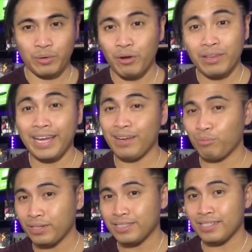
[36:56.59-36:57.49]
We only had
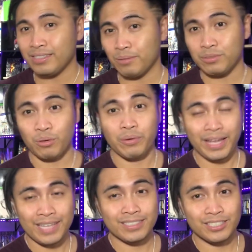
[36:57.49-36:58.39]
one system, so we
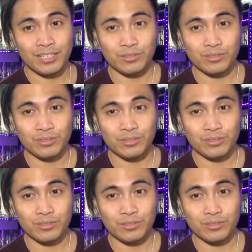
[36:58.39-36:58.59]
had to share.